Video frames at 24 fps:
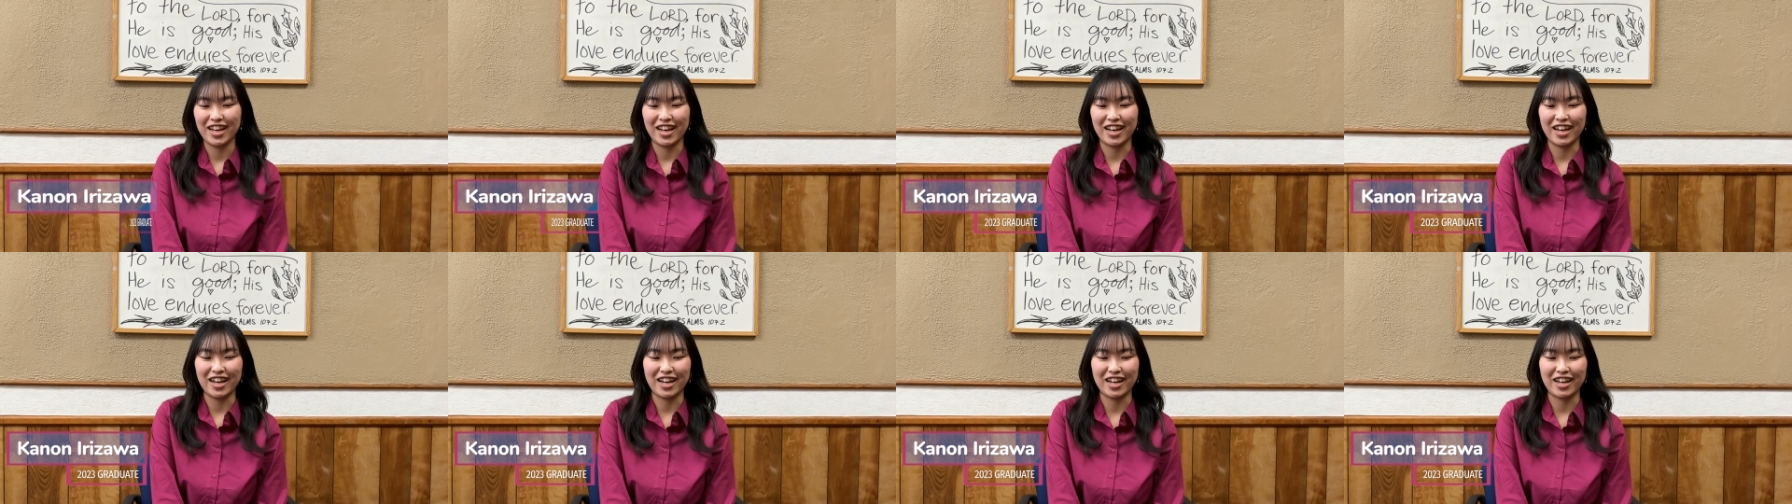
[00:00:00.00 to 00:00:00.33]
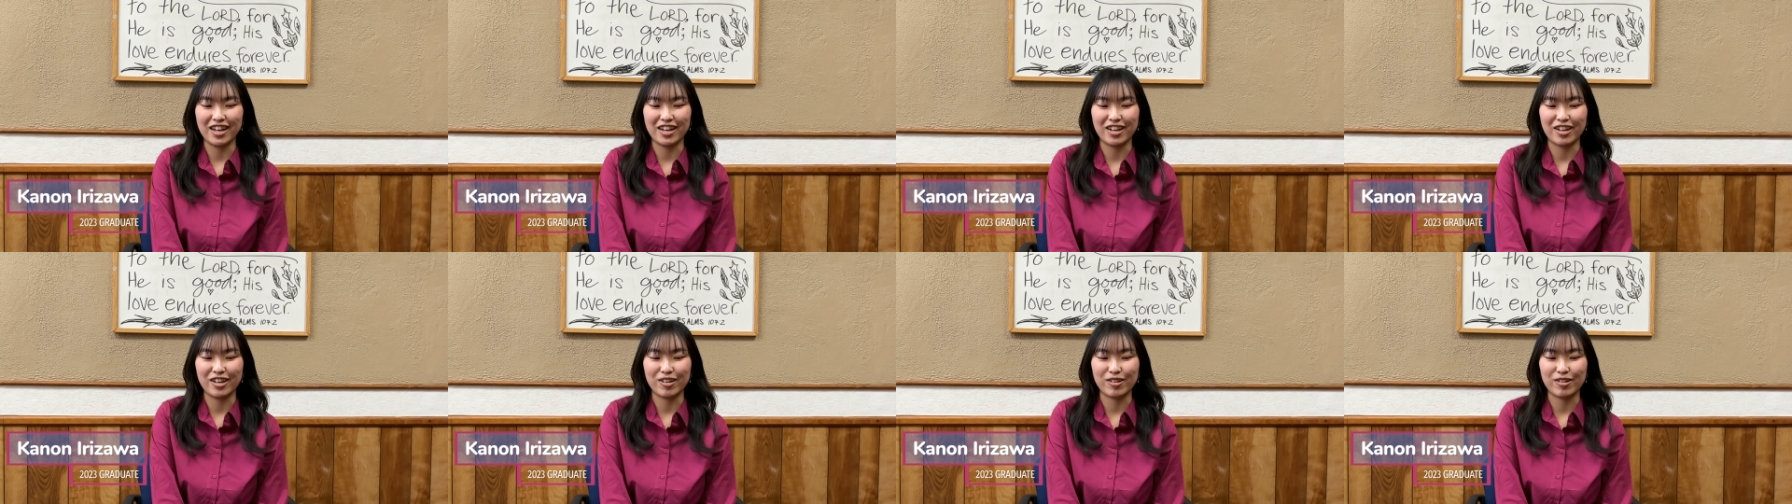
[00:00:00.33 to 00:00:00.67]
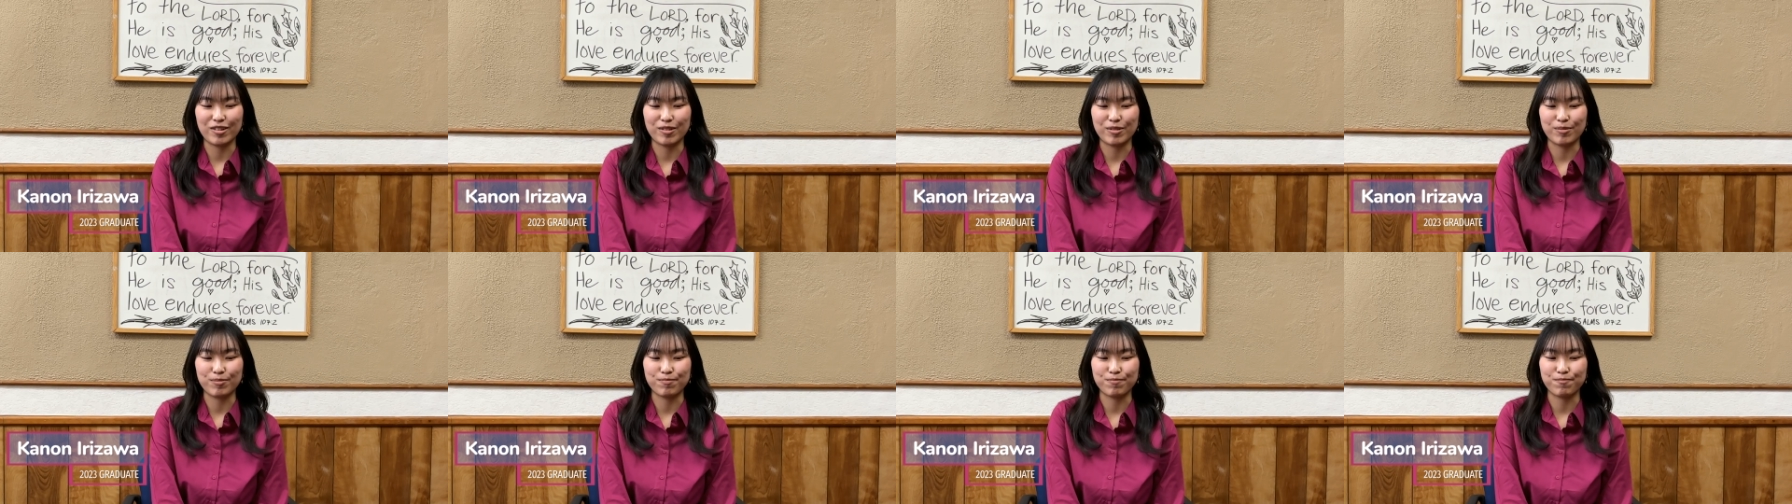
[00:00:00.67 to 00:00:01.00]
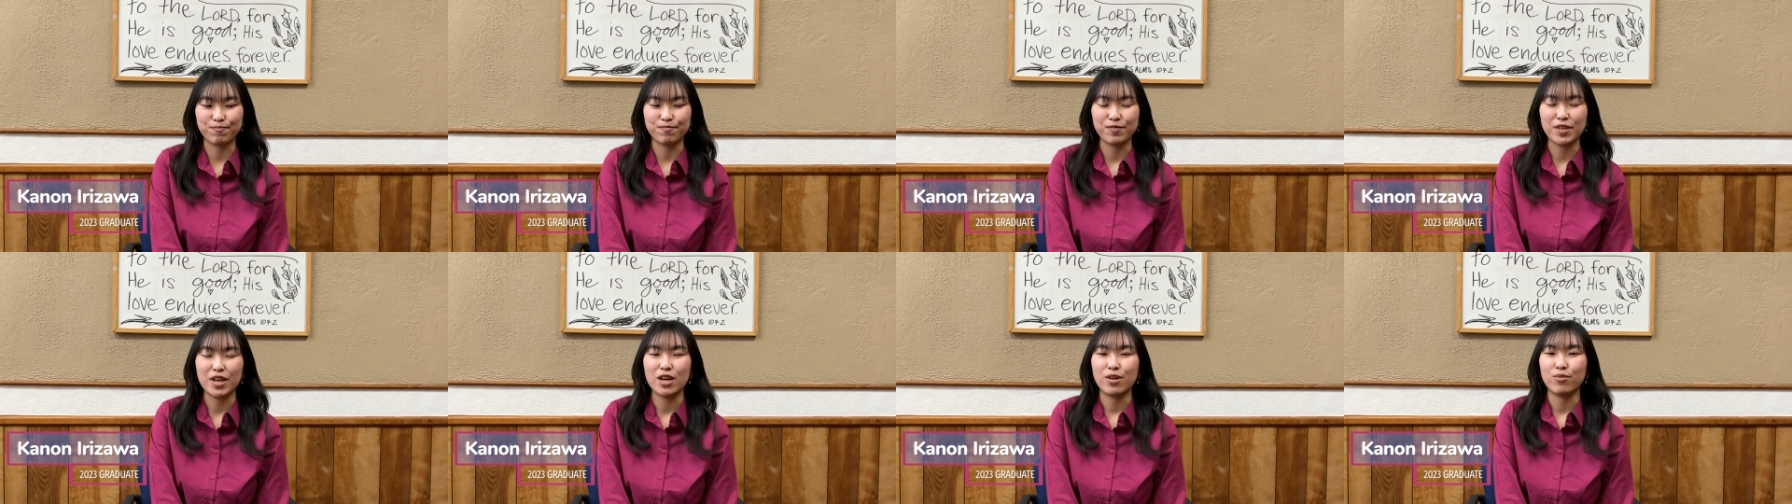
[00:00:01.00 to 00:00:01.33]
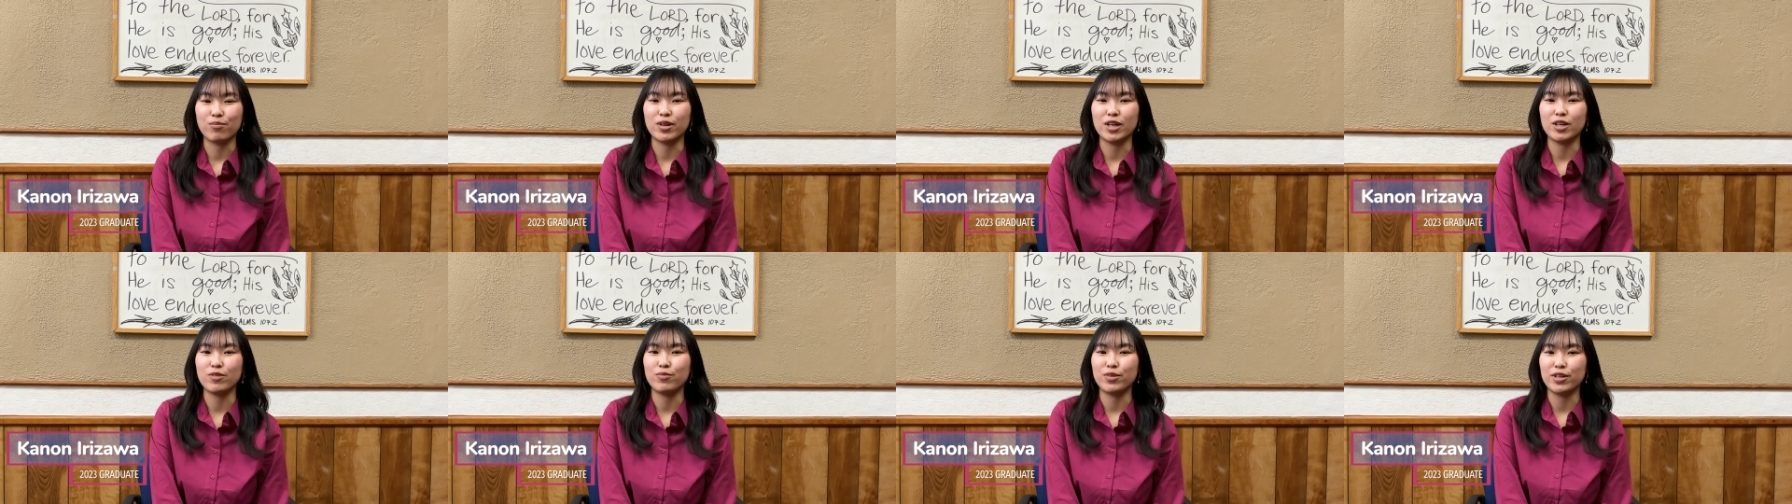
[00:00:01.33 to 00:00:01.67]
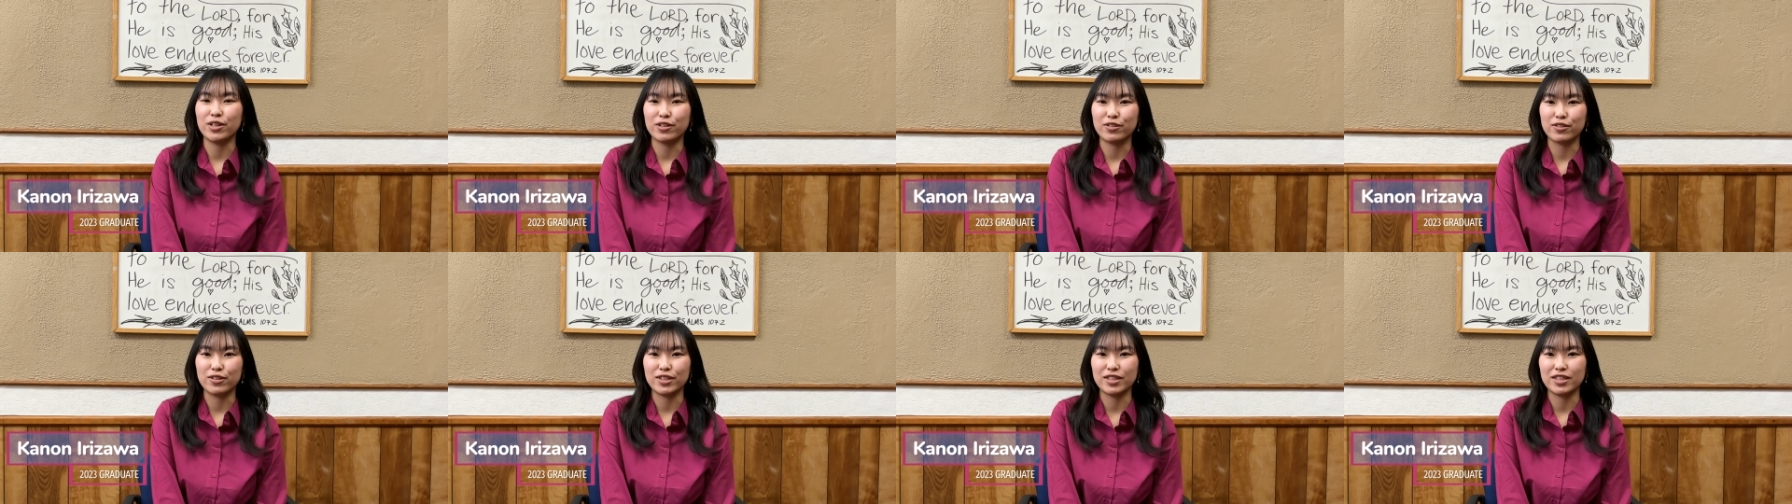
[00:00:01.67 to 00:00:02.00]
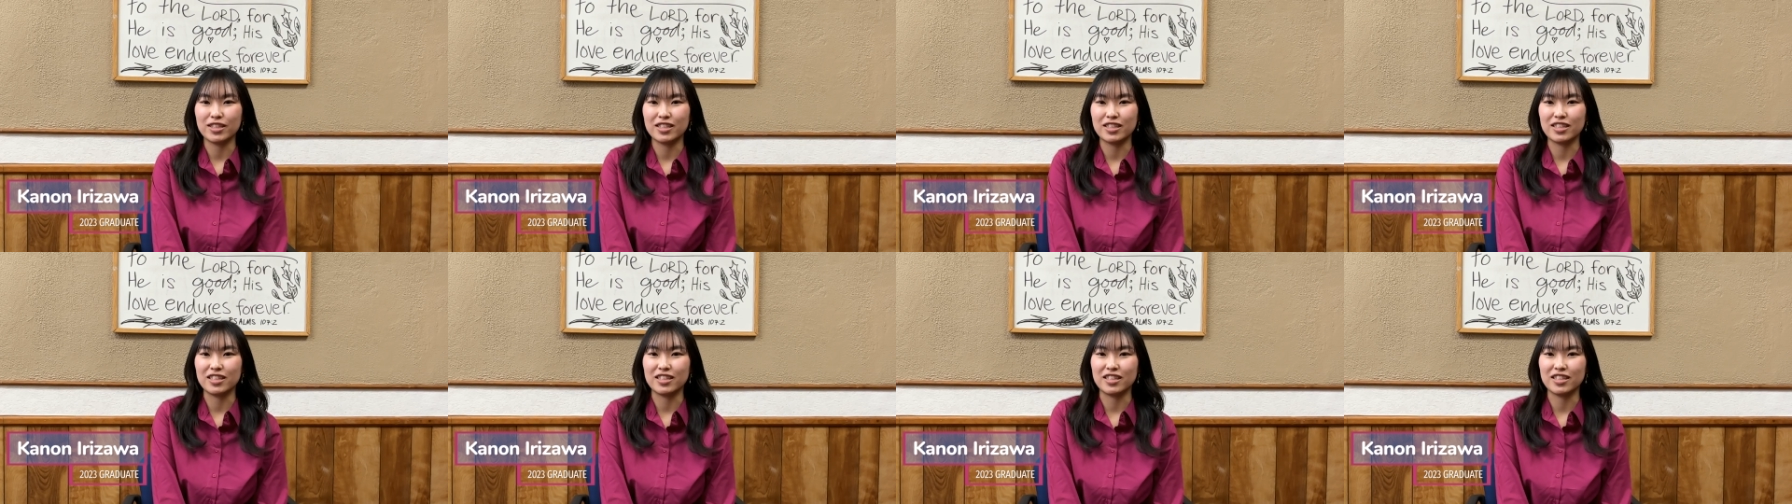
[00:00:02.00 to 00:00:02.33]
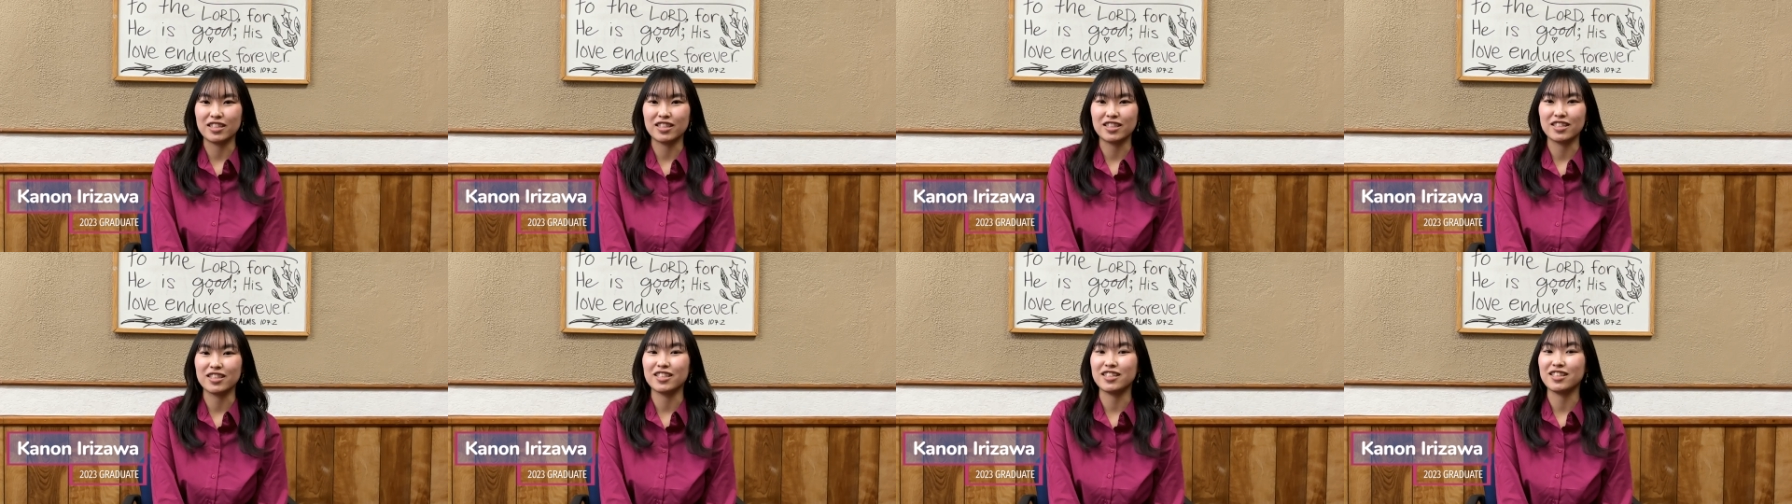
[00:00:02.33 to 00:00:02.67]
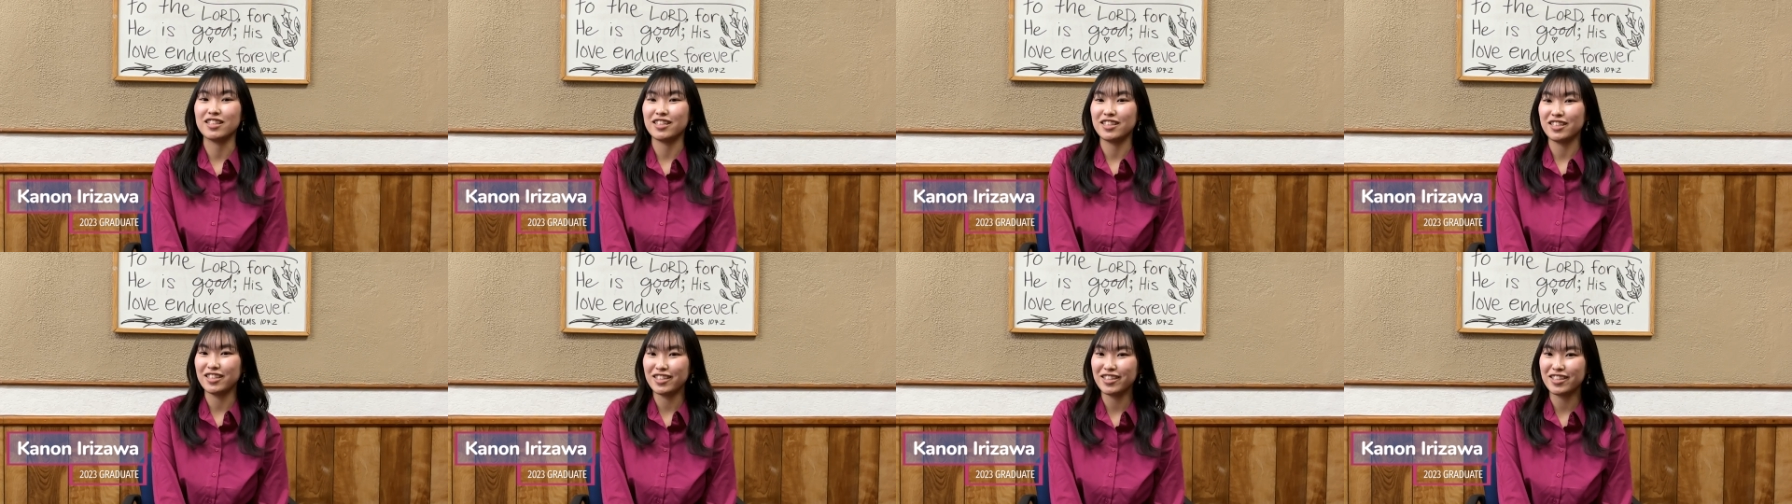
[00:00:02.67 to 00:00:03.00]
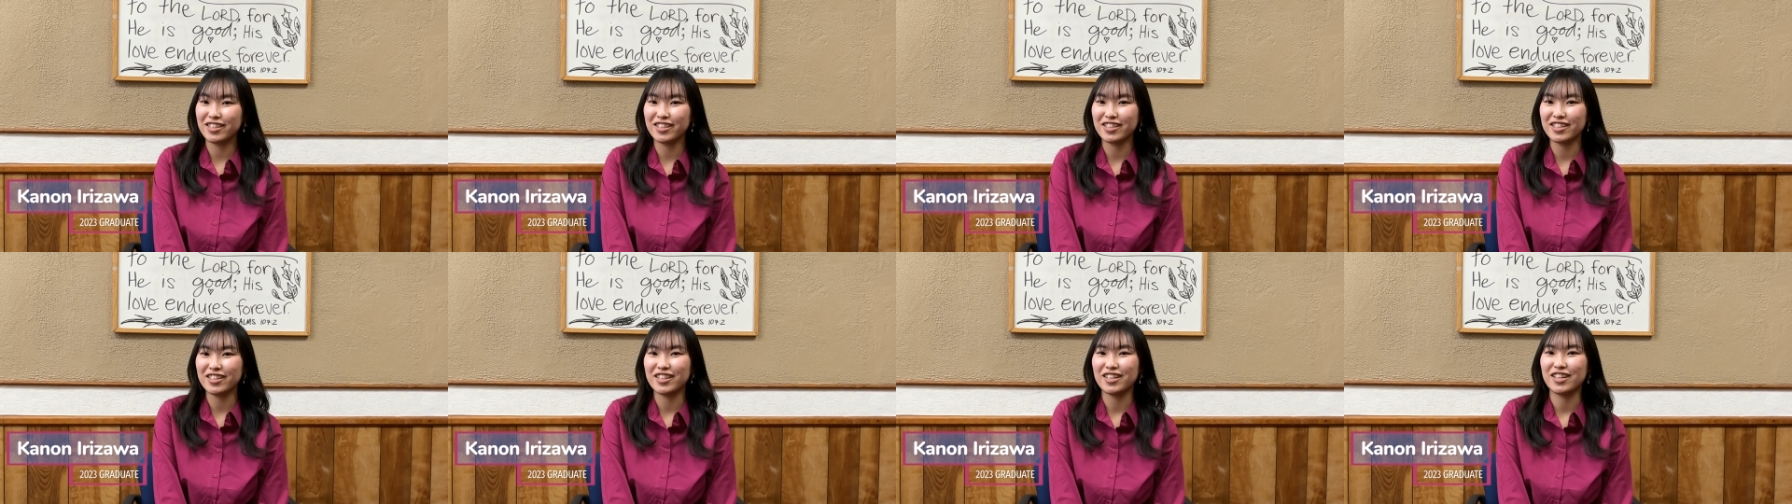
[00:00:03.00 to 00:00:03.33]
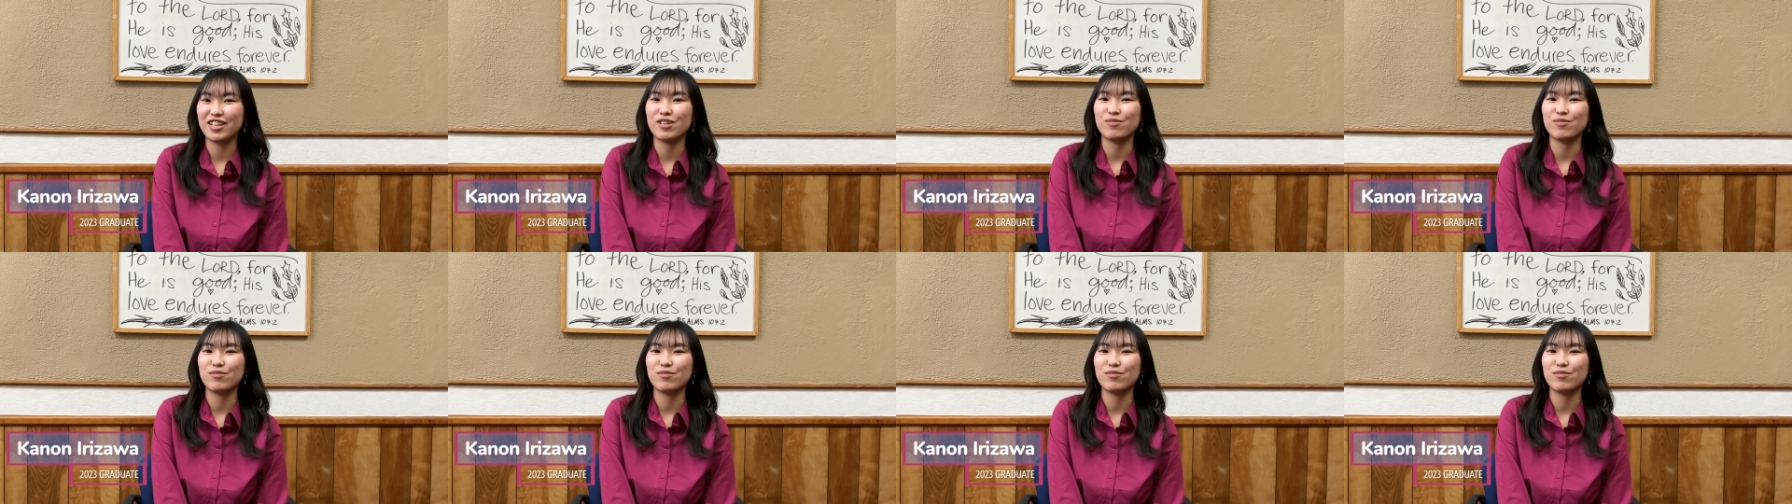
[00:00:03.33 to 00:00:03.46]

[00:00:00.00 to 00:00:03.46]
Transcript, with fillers: Um, my parent is in here.